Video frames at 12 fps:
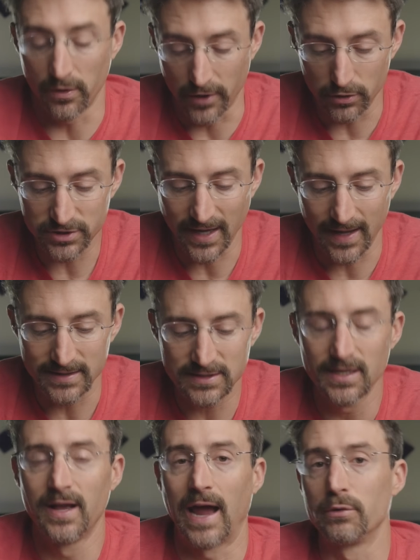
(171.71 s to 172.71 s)
on those
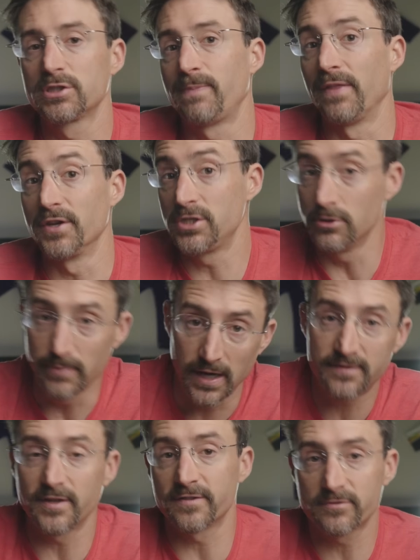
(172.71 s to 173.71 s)
days, I will spend the 2
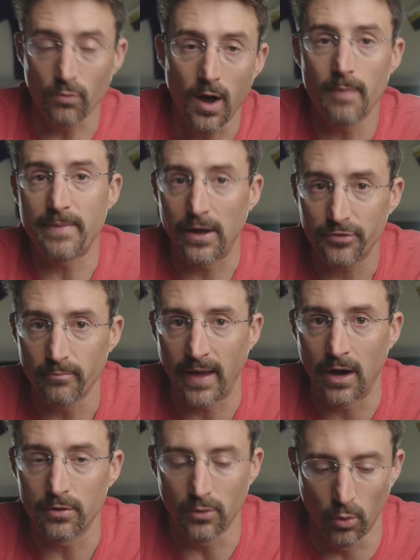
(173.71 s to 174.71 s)
minutes to swap out the
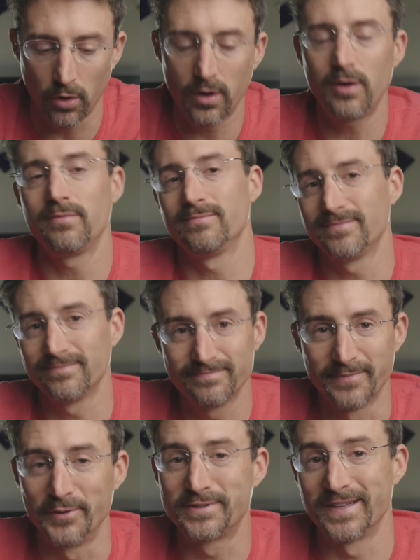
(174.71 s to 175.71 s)
mount, or
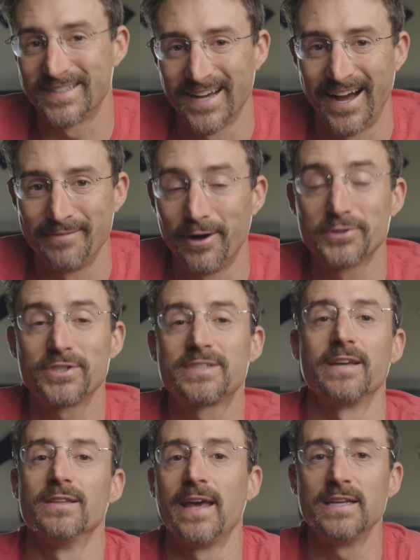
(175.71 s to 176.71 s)
most of the time, I'll just
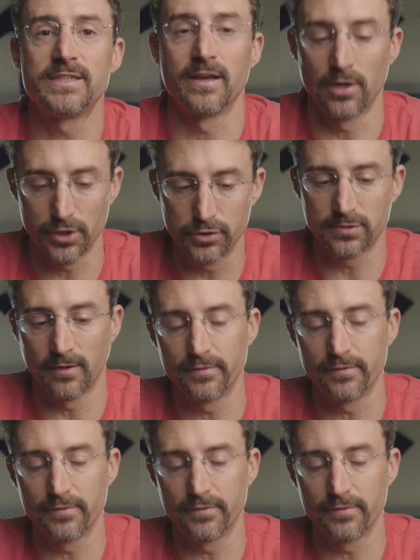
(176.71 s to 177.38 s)
get lazy and I'll use one